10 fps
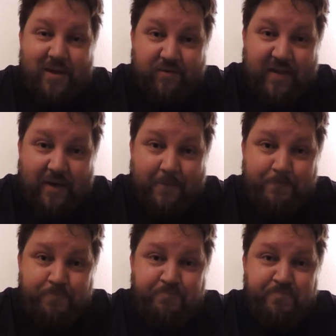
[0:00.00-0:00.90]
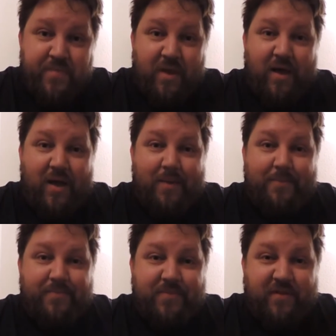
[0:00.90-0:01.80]
medals out.
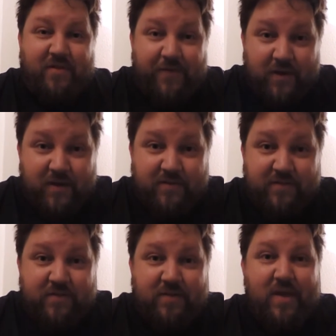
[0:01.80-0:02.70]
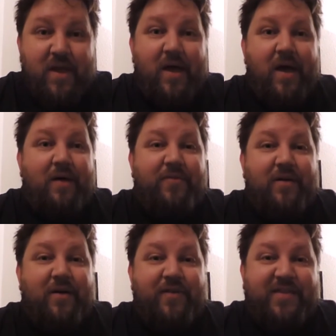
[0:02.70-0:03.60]
Certificates
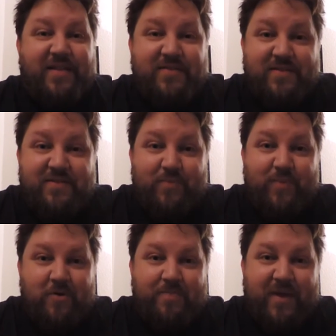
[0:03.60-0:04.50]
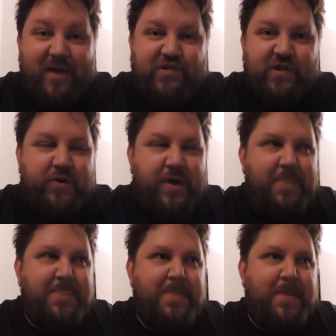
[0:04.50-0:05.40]
of attendance will be issued,
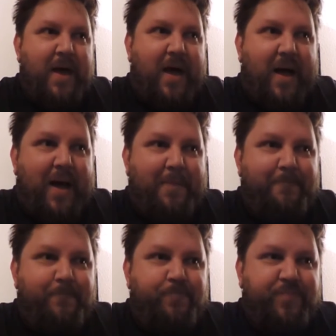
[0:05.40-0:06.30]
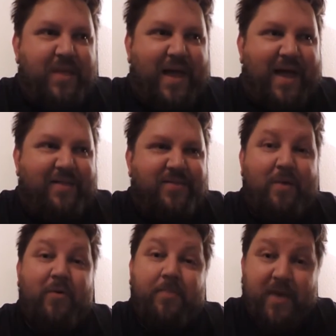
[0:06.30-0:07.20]
and
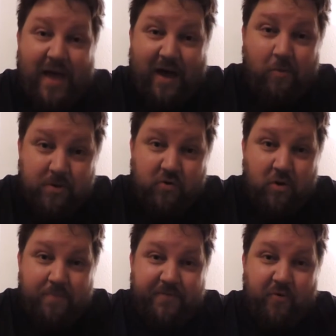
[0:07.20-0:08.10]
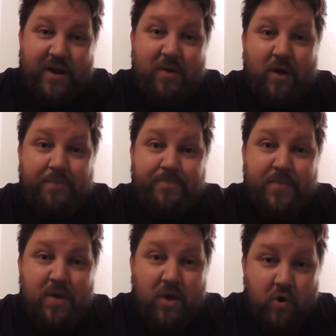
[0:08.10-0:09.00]
there will be a help group for anyone
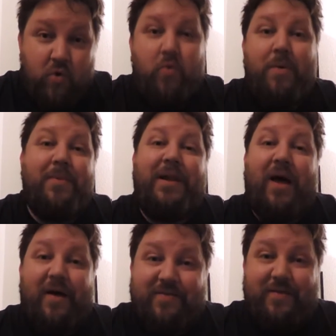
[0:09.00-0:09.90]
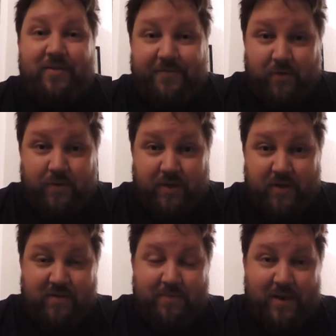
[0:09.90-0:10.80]
who lasted the full
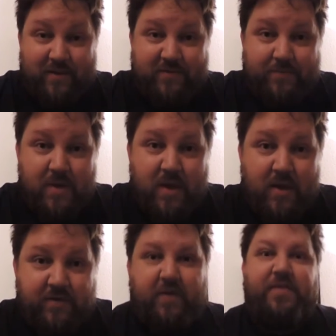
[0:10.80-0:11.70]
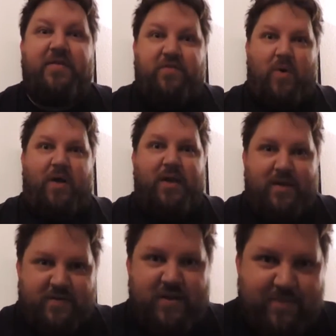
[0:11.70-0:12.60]
30 minutes. So this one
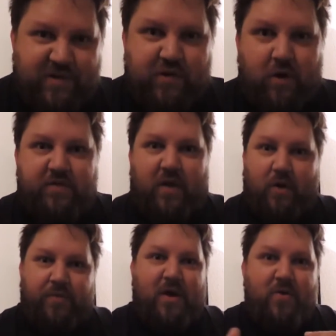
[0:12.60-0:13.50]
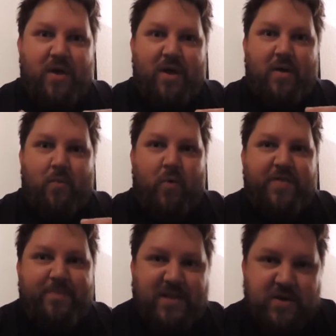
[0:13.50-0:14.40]
is going to be shorter, although
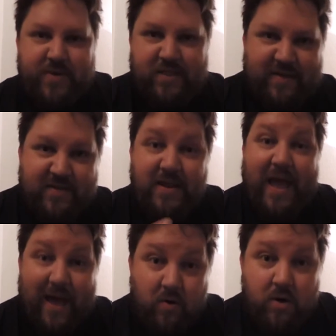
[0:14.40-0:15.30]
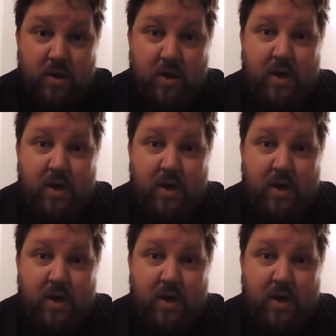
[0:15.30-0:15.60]
with me doing this now,